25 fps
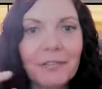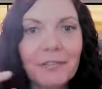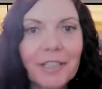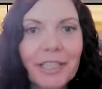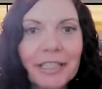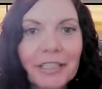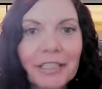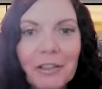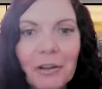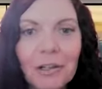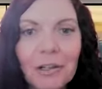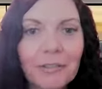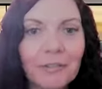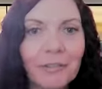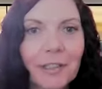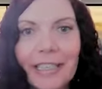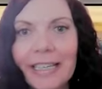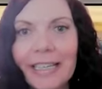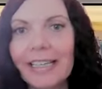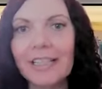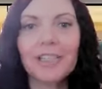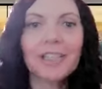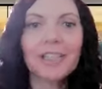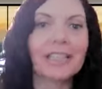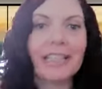15
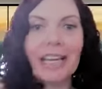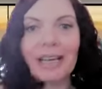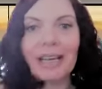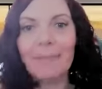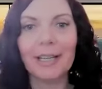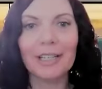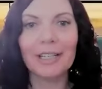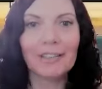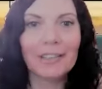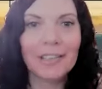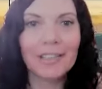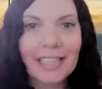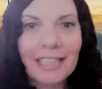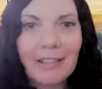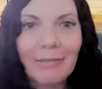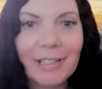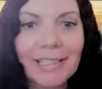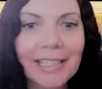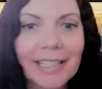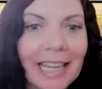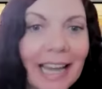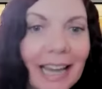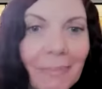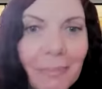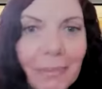notifications. I better see
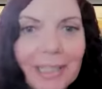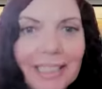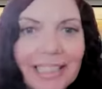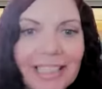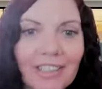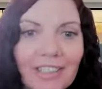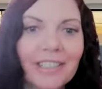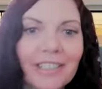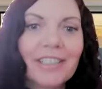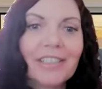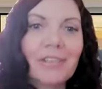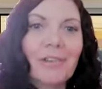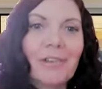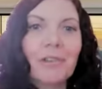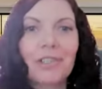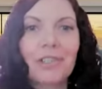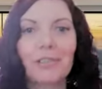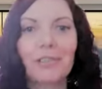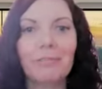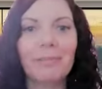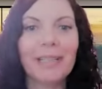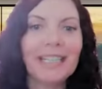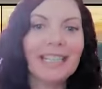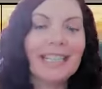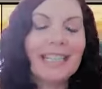what's happening on
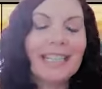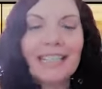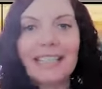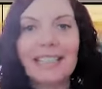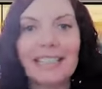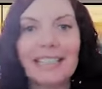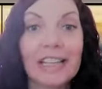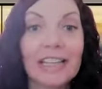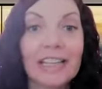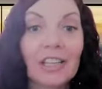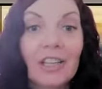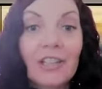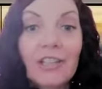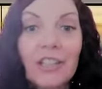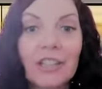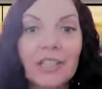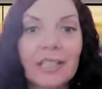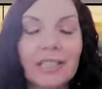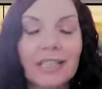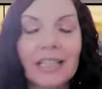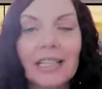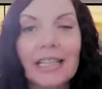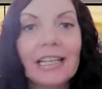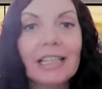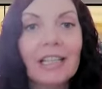social media. And like, you
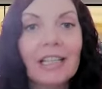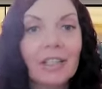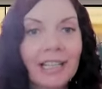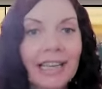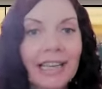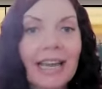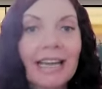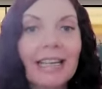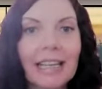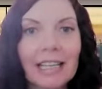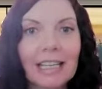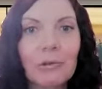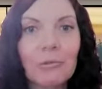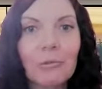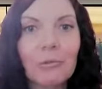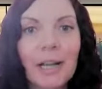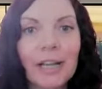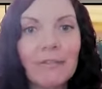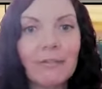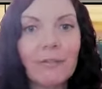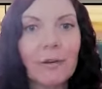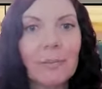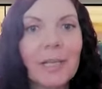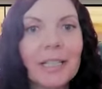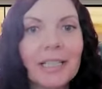just, you can't get
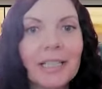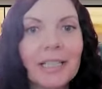away